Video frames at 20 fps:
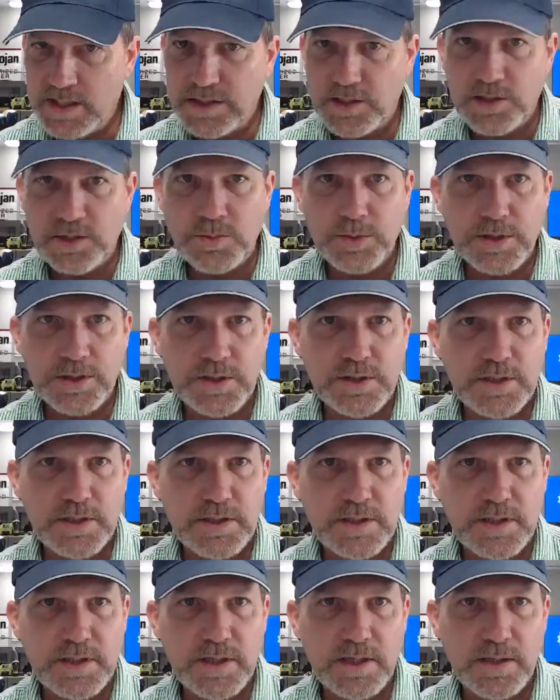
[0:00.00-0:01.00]
No, we're good
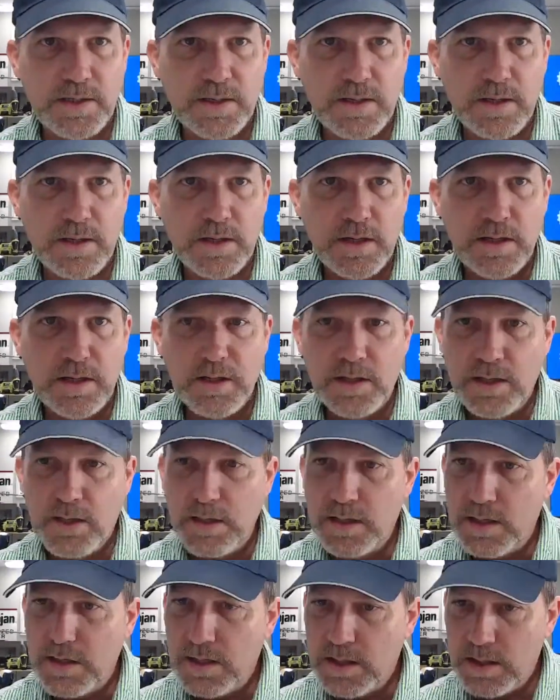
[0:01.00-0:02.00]
there.
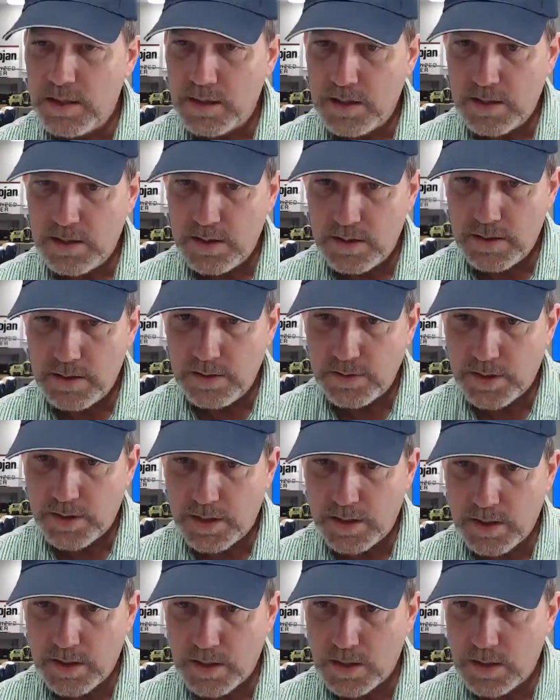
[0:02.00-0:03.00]

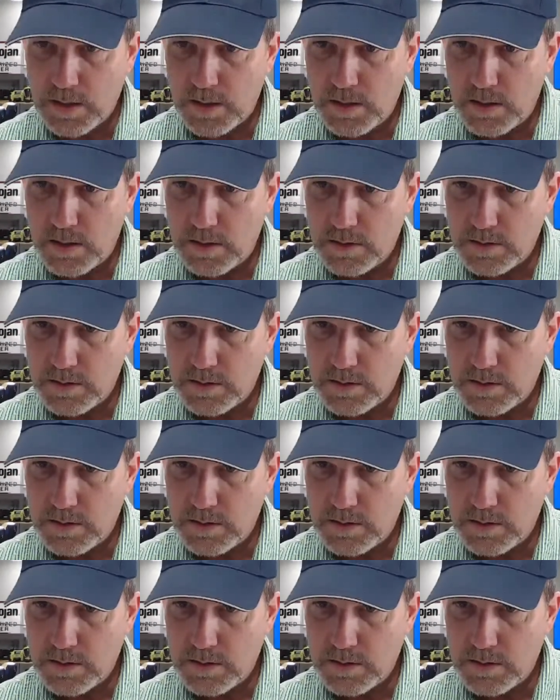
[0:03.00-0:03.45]
Okay.